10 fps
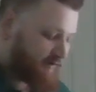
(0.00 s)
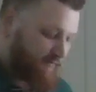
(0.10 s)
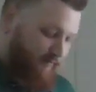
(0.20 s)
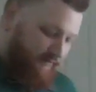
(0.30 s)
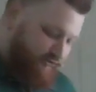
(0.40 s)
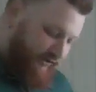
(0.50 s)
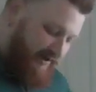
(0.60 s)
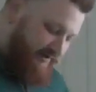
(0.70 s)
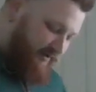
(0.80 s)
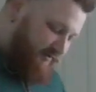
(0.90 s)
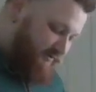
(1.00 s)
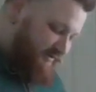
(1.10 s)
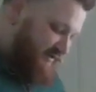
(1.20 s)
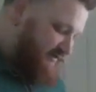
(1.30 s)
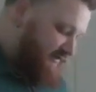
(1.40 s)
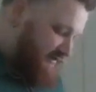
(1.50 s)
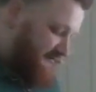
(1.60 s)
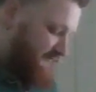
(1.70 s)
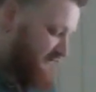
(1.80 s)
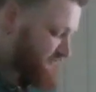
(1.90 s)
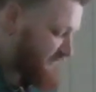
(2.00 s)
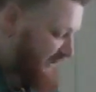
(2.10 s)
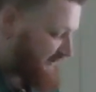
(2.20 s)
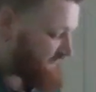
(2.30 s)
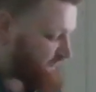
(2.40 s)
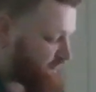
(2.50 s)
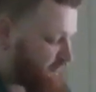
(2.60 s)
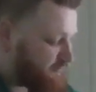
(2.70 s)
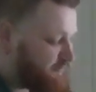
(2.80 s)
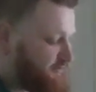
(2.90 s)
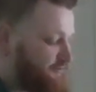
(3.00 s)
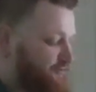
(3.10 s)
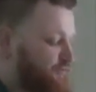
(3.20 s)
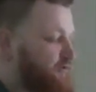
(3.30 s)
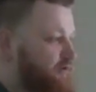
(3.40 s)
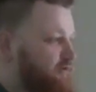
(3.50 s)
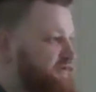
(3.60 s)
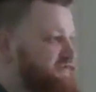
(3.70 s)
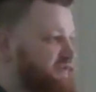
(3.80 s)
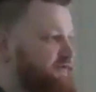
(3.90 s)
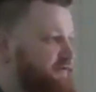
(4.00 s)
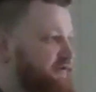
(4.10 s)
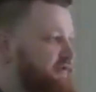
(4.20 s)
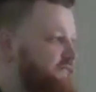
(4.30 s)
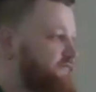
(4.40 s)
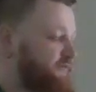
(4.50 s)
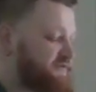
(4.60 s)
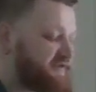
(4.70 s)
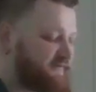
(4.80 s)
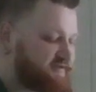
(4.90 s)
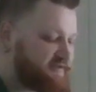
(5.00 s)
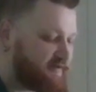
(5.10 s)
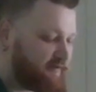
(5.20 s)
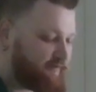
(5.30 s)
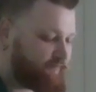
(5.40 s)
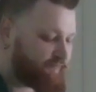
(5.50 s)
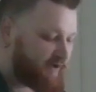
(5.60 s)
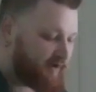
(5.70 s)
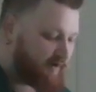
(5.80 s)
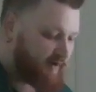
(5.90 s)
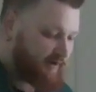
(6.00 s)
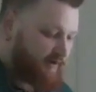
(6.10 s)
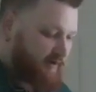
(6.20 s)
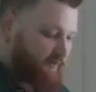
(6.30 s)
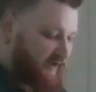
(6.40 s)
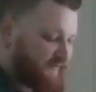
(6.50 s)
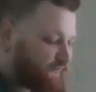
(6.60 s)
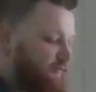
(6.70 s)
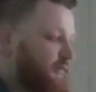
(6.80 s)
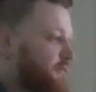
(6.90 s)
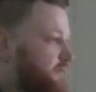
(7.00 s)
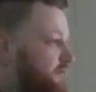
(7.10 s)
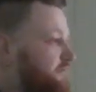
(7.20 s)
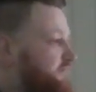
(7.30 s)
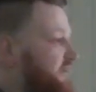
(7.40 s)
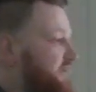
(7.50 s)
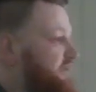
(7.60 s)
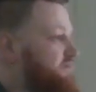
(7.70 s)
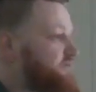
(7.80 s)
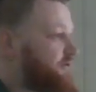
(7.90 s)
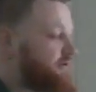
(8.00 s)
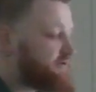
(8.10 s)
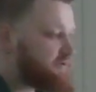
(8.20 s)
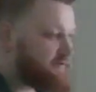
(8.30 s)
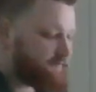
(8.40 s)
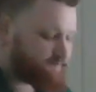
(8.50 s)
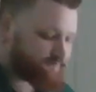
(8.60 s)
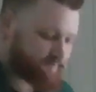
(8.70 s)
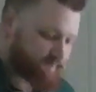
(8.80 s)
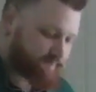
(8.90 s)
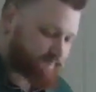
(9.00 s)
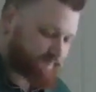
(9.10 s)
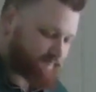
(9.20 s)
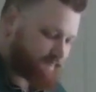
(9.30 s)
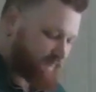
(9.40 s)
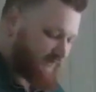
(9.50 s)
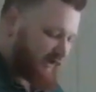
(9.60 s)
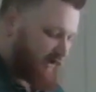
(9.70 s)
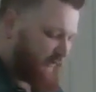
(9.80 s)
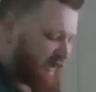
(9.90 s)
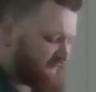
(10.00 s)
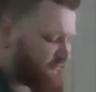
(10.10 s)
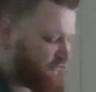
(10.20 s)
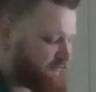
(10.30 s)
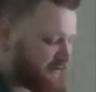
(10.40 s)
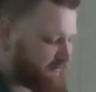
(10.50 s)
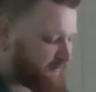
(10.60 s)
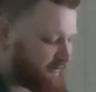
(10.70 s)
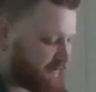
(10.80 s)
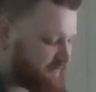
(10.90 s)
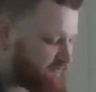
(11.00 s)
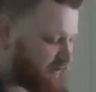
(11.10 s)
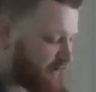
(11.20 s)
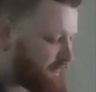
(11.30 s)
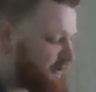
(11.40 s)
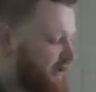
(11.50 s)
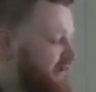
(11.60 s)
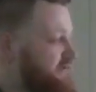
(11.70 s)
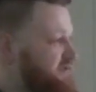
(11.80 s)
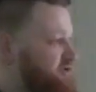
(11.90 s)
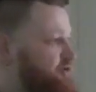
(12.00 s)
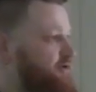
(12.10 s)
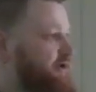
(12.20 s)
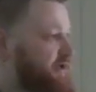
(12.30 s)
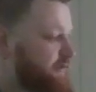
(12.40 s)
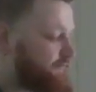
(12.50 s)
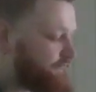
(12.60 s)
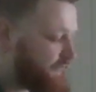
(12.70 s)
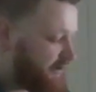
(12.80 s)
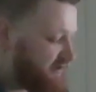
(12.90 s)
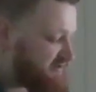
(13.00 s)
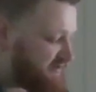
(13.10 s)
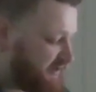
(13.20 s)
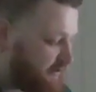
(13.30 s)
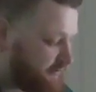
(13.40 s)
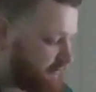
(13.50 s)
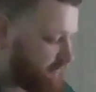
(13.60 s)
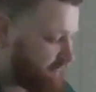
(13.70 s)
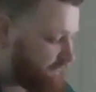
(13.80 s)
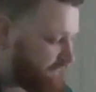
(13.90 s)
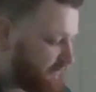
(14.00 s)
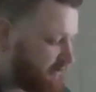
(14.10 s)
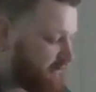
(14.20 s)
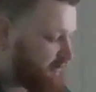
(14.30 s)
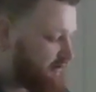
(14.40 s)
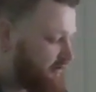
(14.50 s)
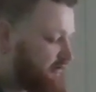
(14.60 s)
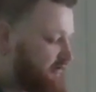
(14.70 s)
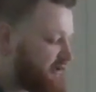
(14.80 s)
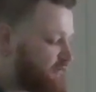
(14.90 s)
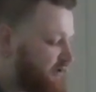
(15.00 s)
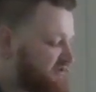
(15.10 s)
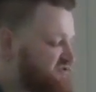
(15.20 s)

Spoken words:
When we're trying to understand the difference, we have to remember that the world is under the influence of sin. We have to remember that it is cursed. We have to remember, while we are on this journey together, that we are